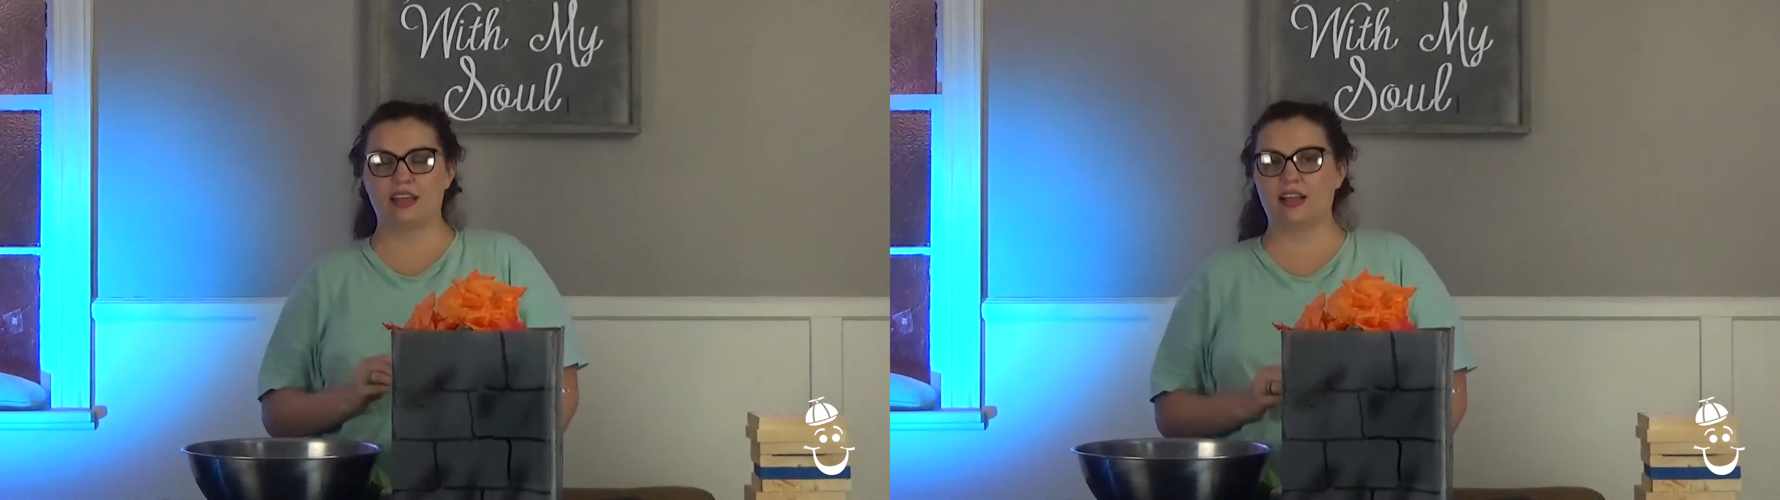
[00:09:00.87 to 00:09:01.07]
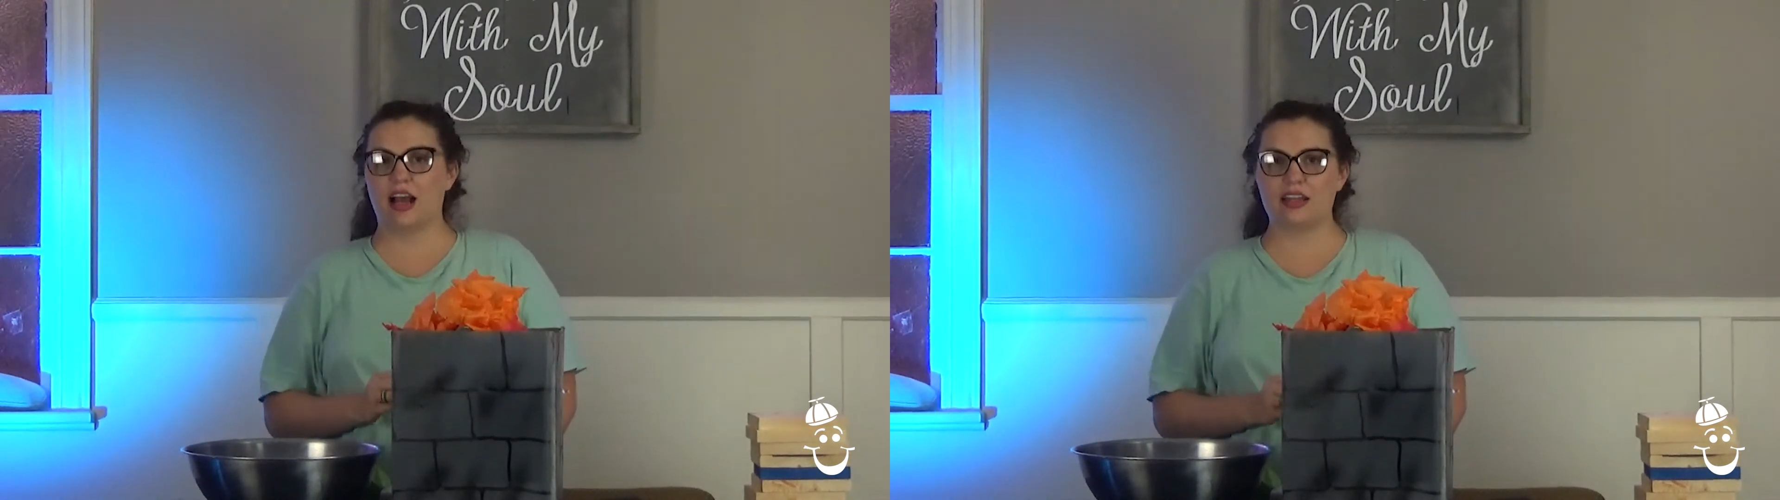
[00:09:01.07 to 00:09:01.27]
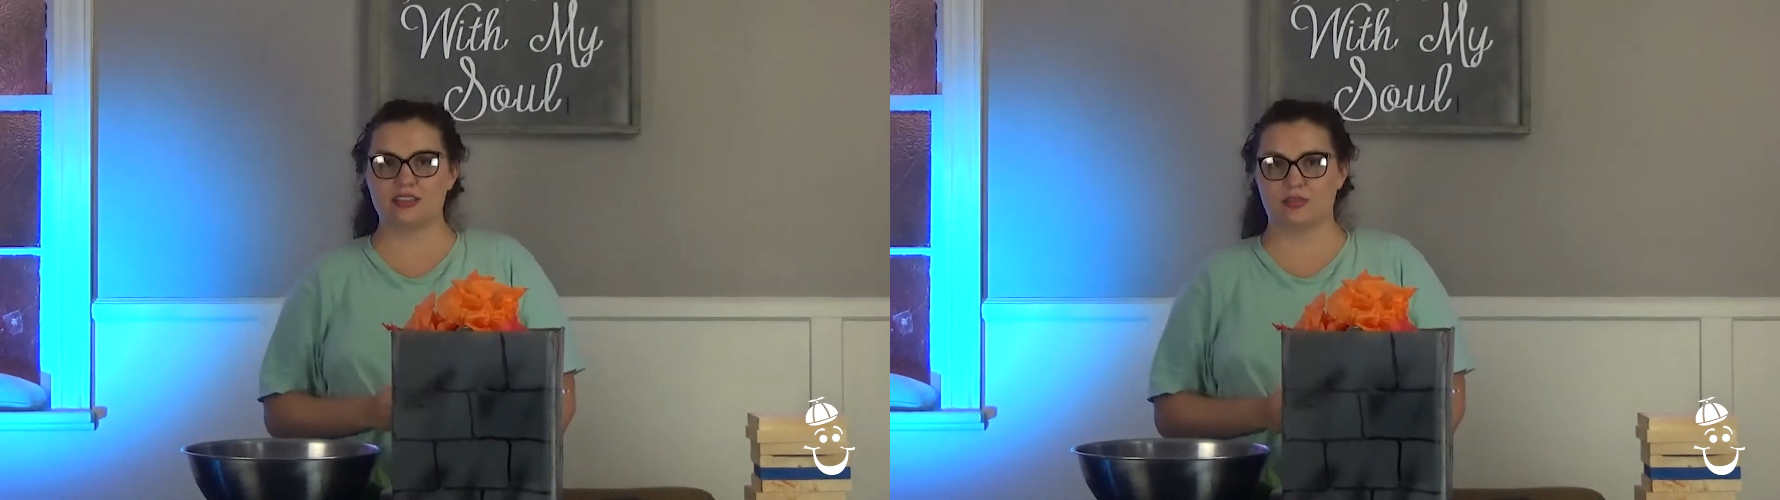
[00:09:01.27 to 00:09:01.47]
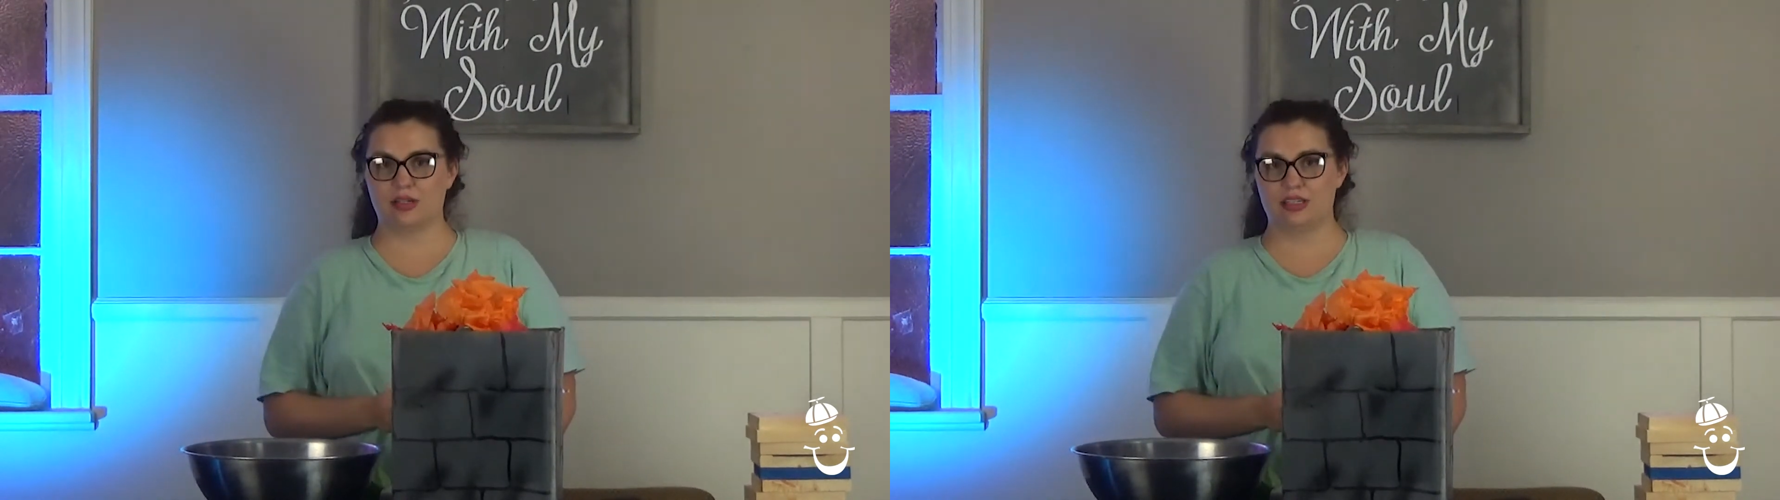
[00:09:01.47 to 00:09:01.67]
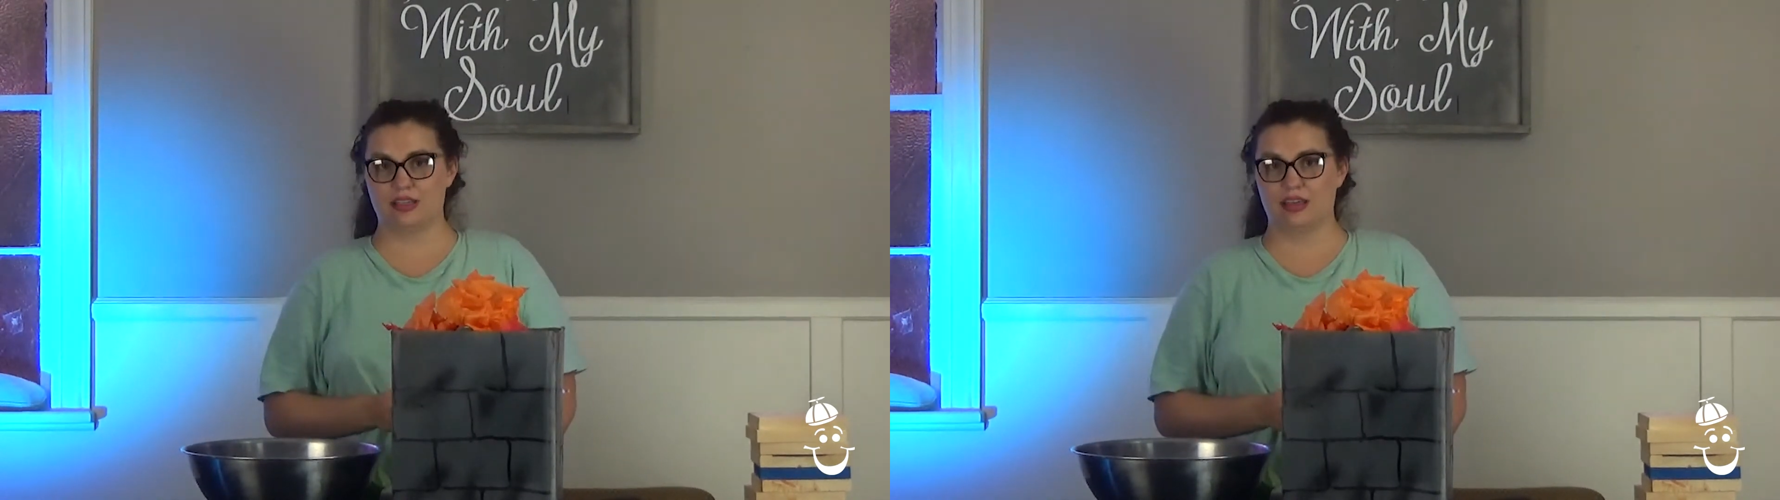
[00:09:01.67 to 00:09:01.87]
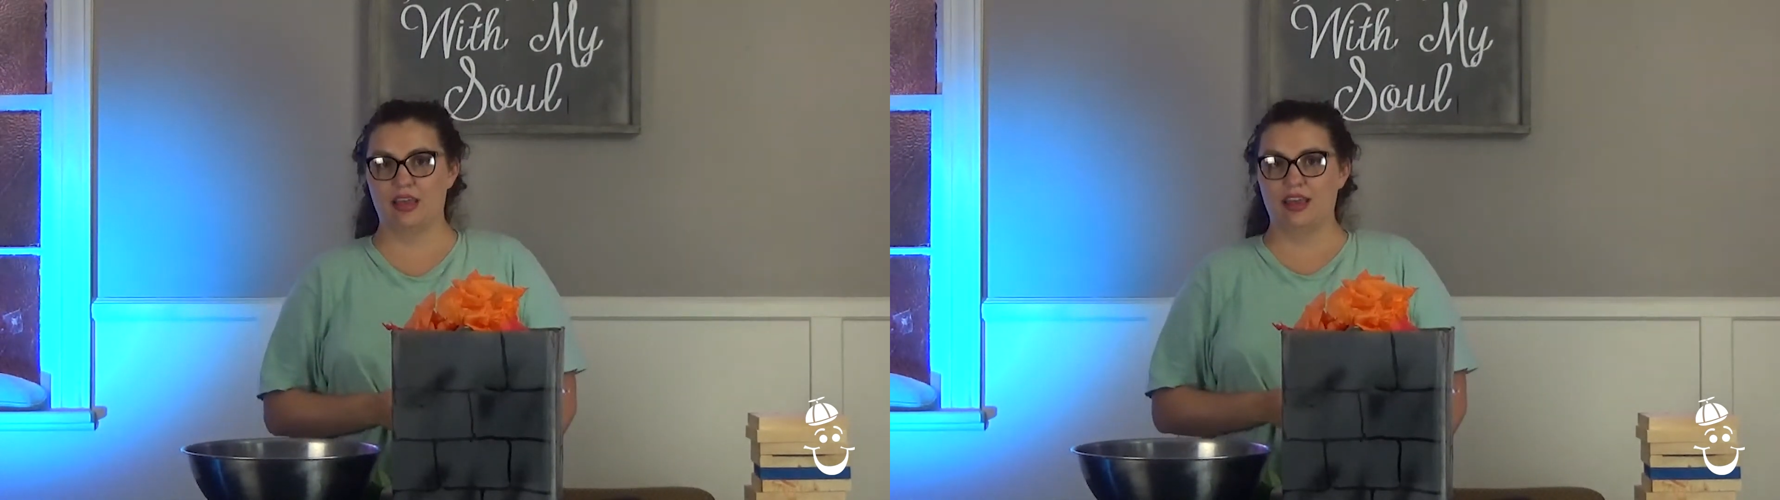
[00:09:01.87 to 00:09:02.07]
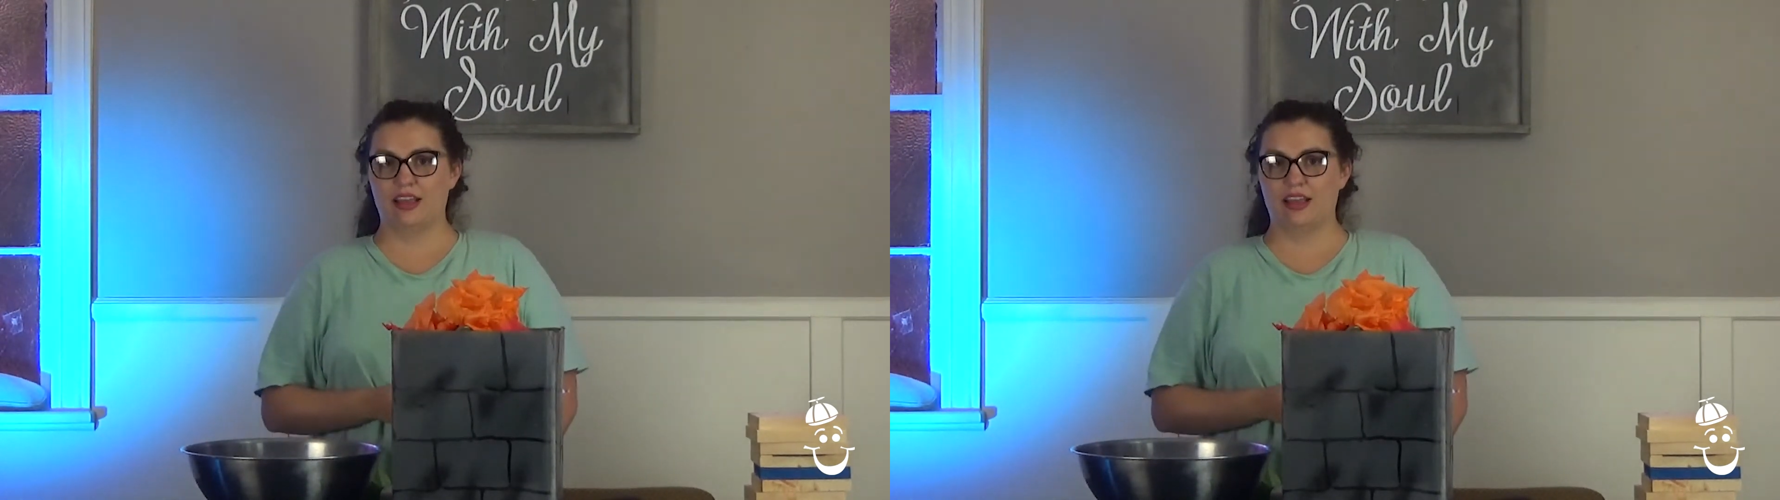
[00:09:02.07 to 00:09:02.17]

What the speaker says: that God's going to